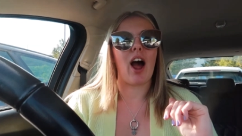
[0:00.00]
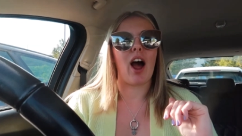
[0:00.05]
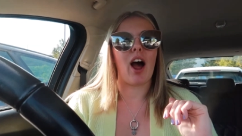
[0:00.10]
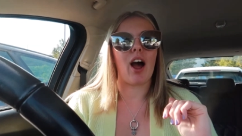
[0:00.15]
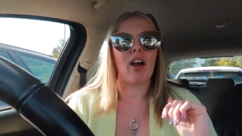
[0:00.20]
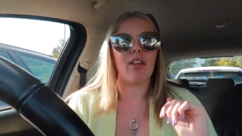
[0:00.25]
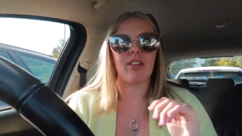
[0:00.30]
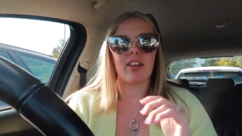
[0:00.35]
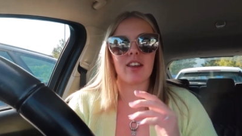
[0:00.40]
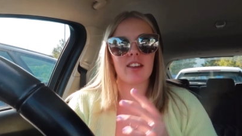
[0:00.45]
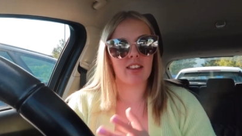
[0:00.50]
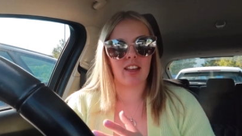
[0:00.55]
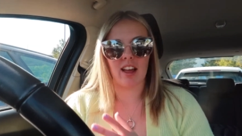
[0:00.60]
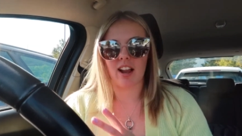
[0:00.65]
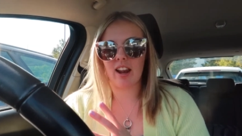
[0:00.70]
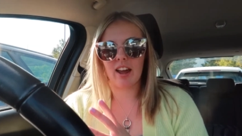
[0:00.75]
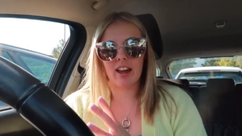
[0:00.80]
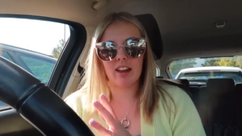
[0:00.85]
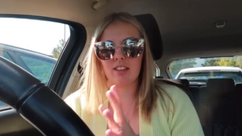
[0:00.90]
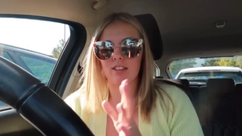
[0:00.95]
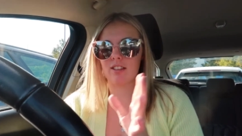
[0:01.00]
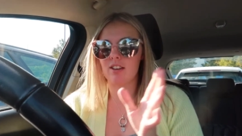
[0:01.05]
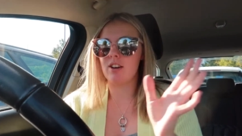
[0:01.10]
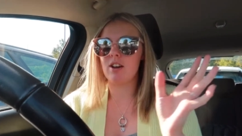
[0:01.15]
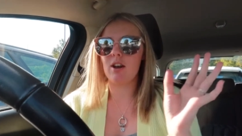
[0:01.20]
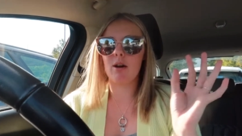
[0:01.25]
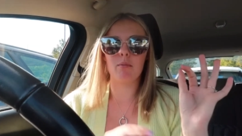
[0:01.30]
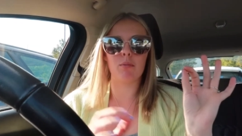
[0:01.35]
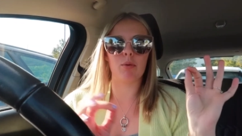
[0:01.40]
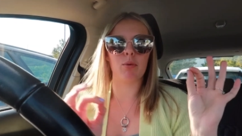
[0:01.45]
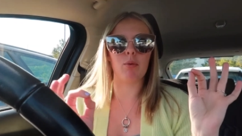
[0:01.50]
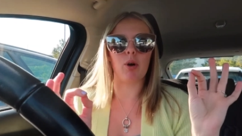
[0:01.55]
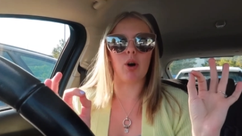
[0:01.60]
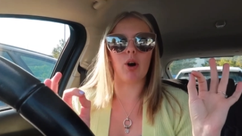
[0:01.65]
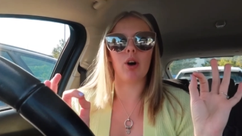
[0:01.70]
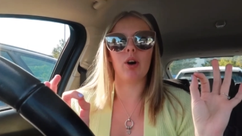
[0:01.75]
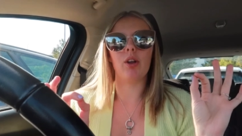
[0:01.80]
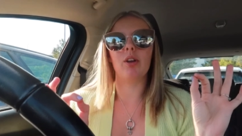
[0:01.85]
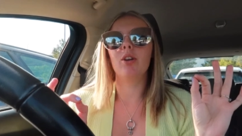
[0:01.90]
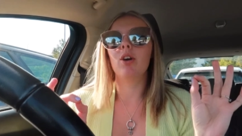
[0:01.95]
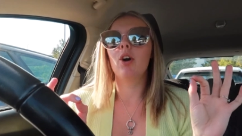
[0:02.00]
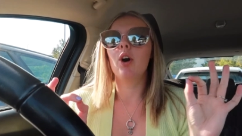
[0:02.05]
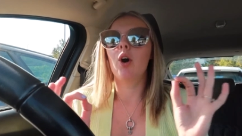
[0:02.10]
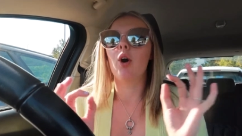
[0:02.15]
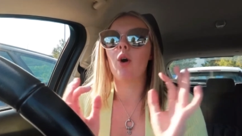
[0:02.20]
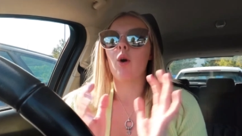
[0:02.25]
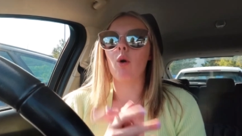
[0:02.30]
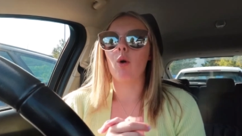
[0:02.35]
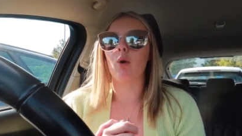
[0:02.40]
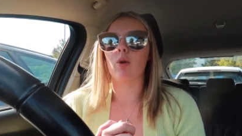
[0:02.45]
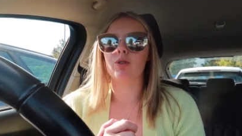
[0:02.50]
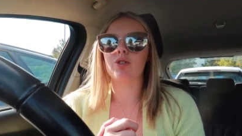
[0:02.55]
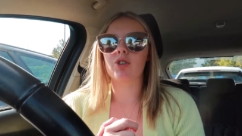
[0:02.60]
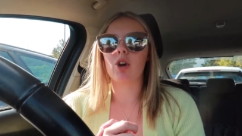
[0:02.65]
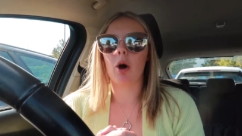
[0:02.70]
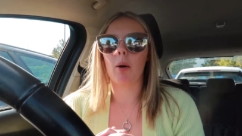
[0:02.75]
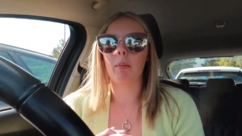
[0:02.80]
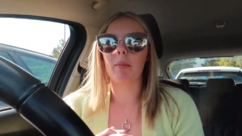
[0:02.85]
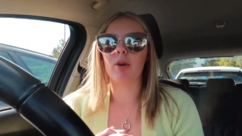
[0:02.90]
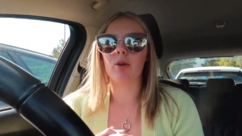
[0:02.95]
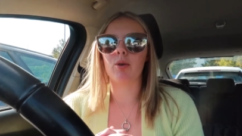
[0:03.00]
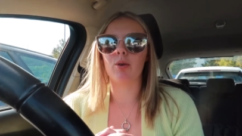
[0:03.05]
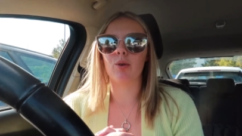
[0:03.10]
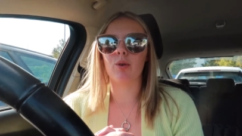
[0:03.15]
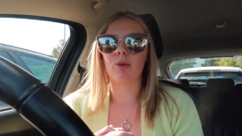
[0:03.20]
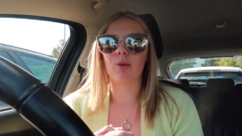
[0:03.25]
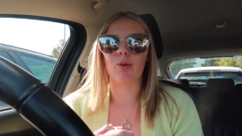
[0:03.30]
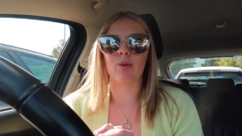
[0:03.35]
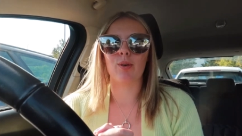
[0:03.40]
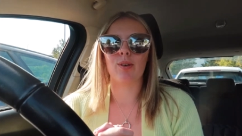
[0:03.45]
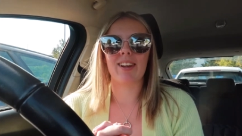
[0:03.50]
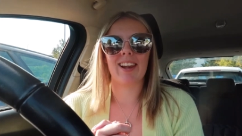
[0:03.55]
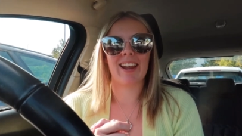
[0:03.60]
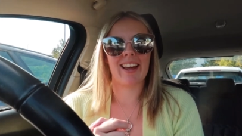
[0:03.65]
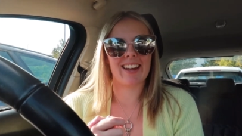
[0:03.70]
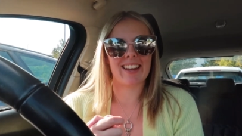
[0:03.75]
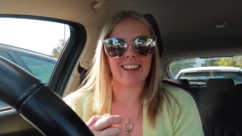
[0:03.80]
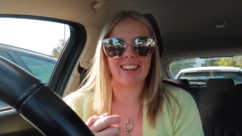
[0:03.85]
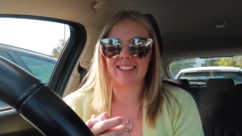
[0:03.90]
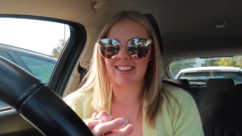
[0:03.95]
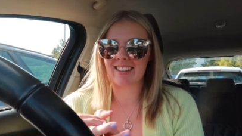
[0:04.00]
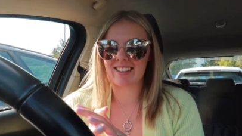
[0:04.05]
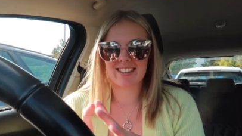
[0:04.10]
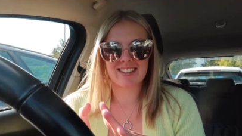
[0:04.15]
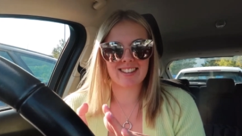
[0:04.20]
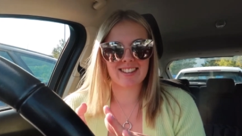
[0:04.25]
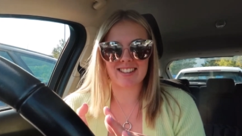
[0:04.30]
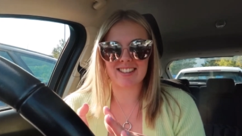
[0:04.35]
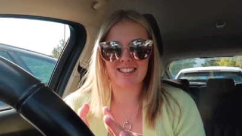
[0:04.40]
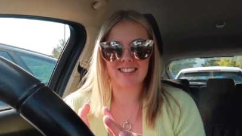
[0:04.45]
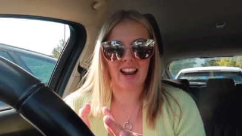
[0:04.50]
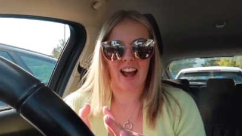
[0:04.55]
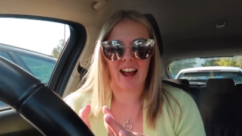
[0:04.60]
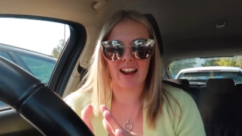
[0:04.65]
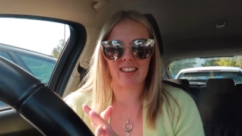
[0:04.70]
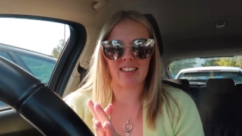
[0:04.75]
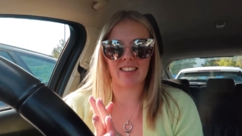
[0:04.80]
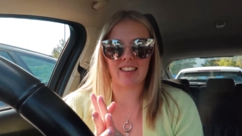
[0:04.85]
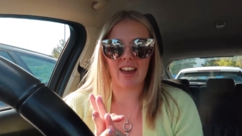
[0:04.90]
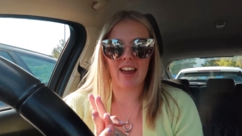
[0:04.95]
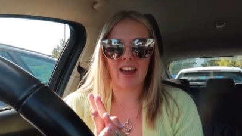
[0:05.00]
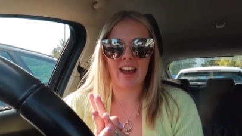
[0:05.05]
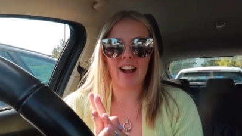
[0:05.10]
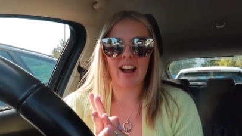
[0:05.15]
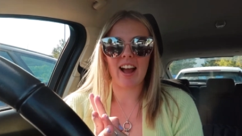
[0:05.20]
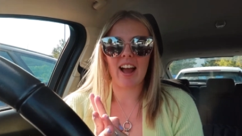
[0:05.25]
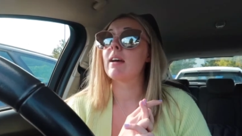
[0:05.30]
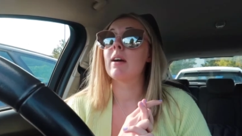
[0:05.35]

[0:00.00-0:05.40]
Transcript: I think they're like the #1 autumnal like snack thing,